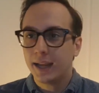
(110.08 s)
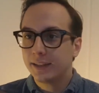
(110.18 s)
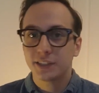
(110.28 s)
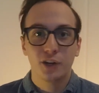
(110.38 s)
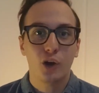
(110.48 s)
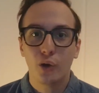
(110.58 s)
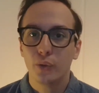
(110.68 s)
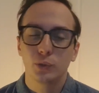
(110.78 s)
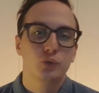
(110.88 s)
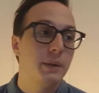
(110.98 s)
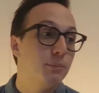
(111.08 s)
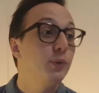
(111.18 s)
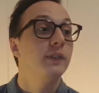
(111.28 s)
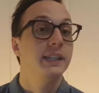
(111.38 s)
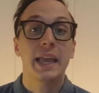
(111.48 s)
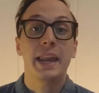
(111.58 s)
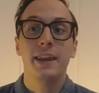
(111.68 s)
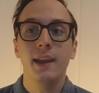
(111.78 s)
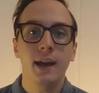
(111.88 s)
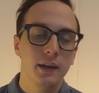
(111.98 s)
I listed all those great movies,
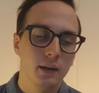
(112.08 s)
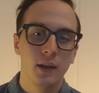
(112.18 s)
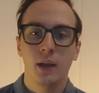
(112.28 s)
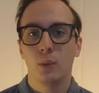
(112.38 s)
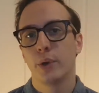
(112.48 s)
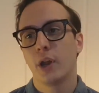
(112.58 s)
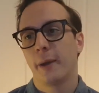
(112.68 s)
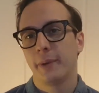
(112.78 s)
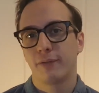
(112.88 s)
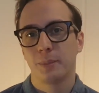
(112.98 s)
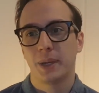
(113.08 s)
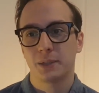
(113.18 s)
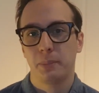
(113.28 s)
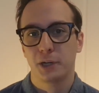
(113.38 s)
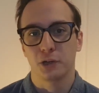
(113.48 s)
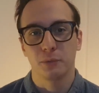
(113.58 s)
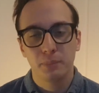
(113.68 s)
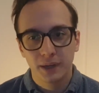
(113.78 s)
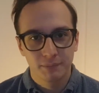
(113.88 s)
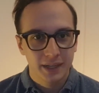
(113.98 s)
and none were nominated for Best Picture,
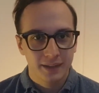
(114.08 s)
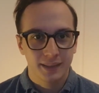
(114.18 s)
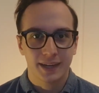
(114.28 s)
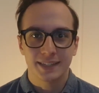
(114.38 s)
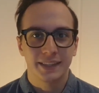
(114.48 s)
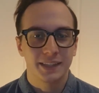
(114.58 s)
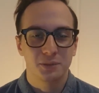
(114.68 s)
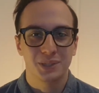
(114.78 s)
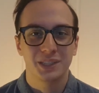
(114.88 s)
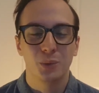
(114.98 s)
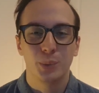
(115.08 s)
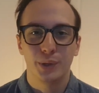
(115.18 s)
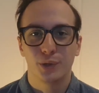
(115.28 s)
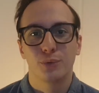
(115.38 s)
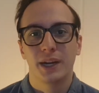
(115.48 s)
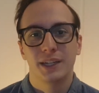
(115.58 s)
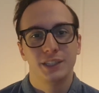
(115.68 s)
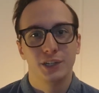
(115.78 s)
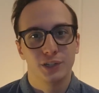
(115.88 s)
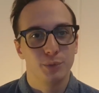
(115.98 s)
but like I said, this was still one of the
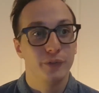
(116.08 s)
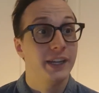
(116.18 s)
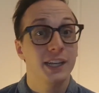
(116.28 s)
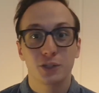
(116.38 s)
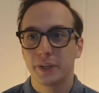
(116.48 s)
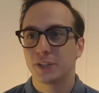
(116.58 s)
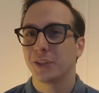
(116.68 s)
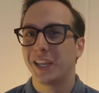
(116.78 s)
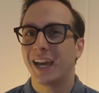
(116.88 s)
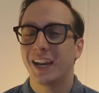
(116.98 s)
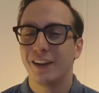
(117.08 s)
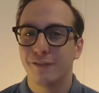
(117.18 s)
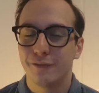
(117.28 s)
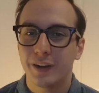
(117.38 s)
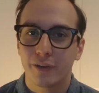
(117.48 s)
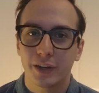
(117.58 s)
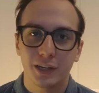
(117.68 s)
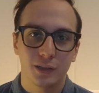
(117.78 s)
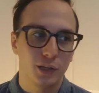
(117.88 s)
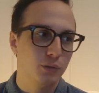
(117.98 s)
greatest years of movie history, so they had a
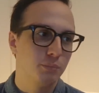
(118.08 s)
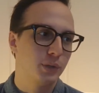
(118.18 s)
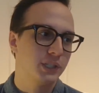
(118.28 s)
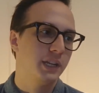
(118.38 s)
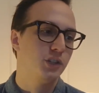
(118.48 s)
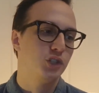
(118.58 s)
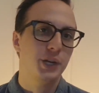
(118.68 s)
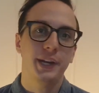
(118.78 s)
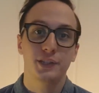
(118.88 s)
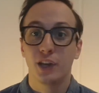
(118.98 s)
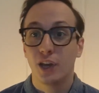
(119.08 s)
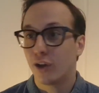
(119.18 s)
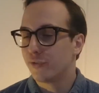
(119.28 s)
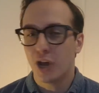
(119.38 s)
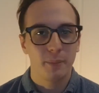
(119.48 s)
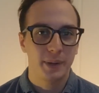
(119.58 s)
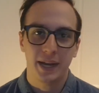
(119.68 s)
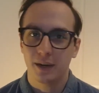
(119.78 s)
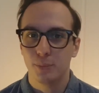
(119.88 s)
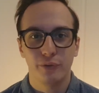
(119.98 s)
very low percentage chance of
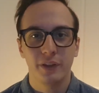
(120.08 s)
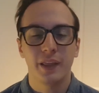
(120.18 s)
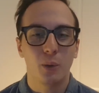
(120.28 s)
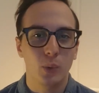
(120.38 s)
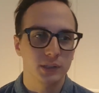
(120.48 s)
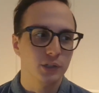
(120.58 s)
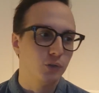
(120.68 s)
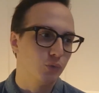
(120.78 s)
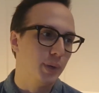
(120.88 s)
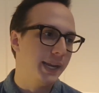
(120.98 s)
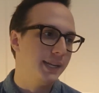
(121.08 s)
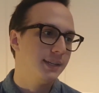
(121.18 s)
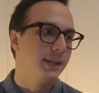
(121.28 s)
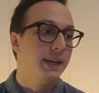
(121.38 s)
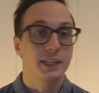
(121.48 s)
nominating a movie that wasn't great.